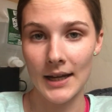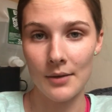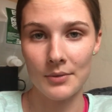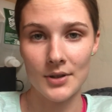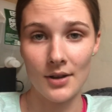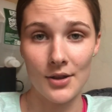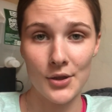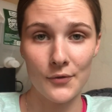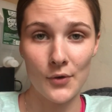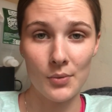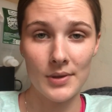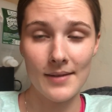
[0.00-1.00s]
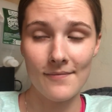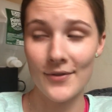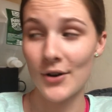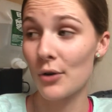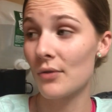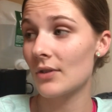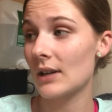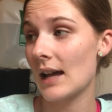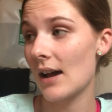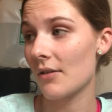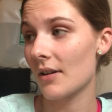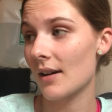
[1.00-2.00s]
I was on the phone with them for over an
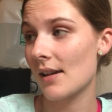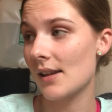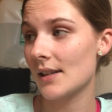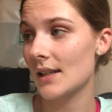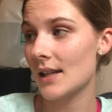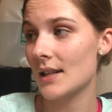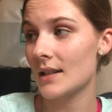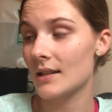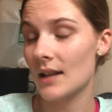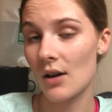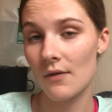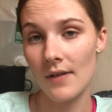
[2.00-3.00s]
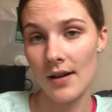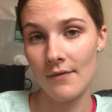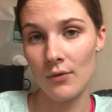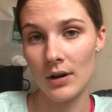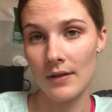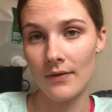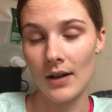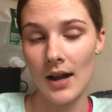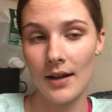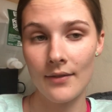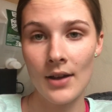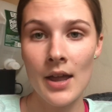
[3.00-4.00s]
hour and it is now
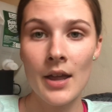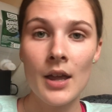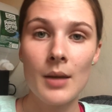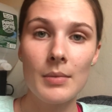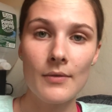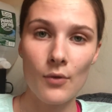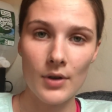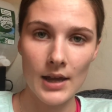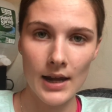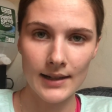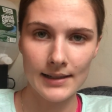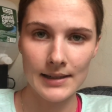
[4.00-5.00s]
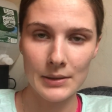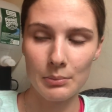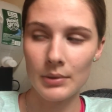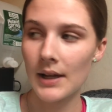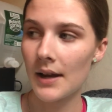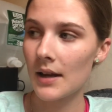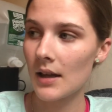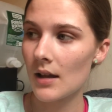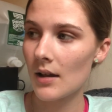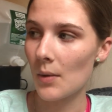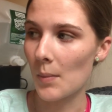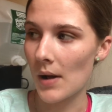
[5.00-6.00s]
5.45. Before that, I did some
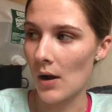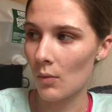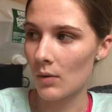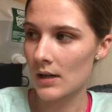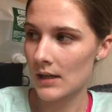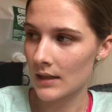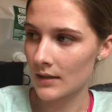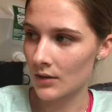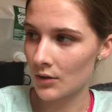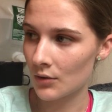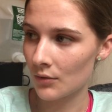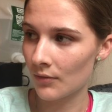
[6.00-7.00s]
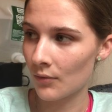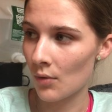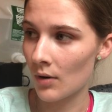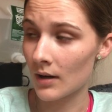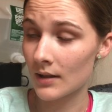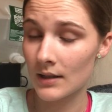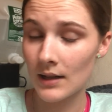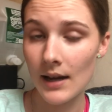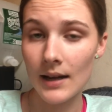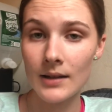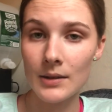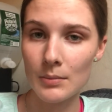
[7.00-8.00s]
planning about what I need to do for
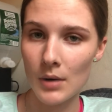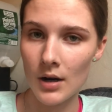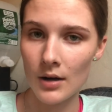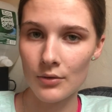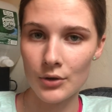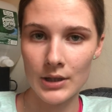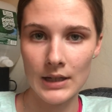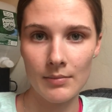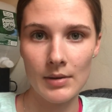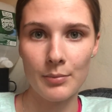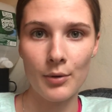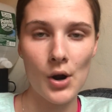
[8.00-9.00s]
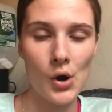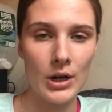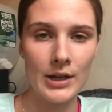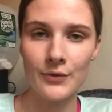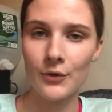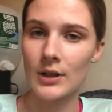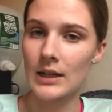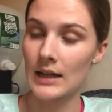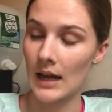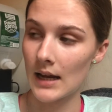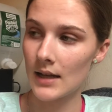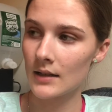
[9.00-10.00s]
today and tomorrow just to give me priorities for
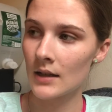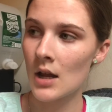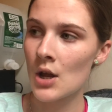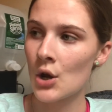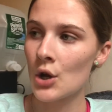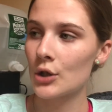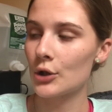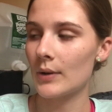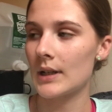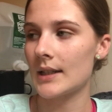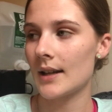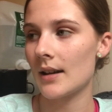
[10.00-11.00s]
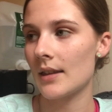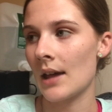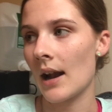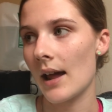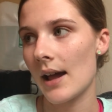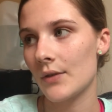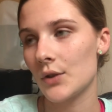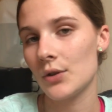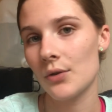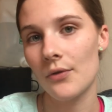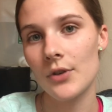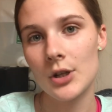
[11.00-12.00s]
tonight. So I decided that I have
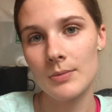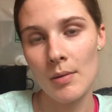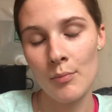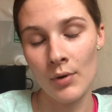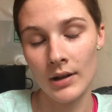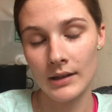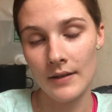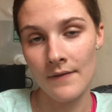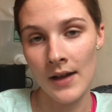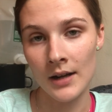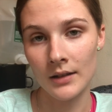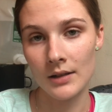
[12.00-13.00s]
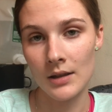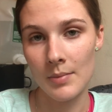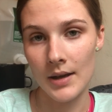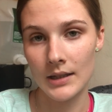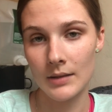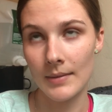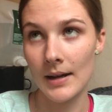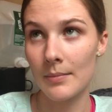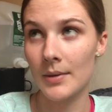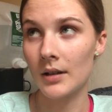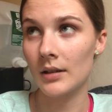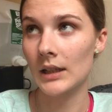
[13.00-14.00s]
to finish my Britlit final to the best of my
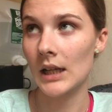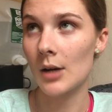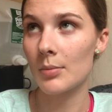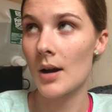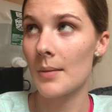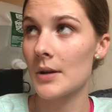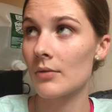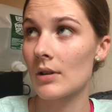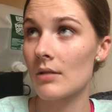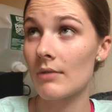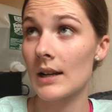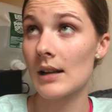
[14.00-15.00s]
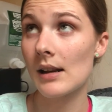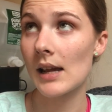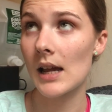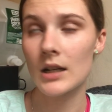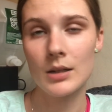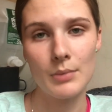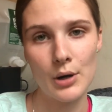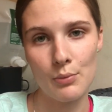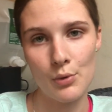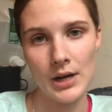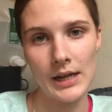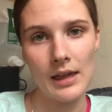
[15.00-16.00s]
ability. I'll probably reread it again tomorrow
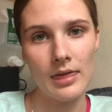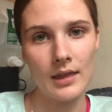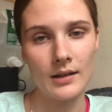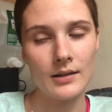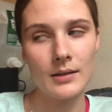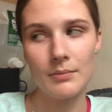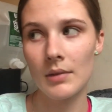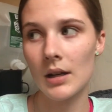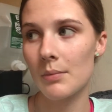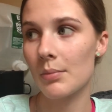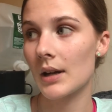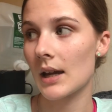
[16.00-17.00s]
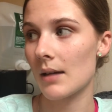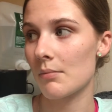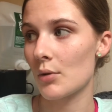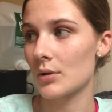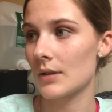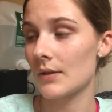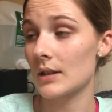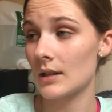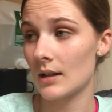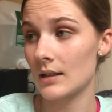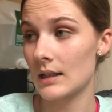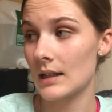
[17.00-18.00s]
morning and then submit it, but get most of it
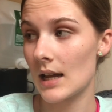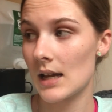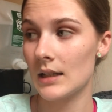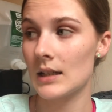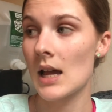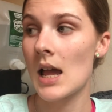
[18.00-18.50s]
done tonight.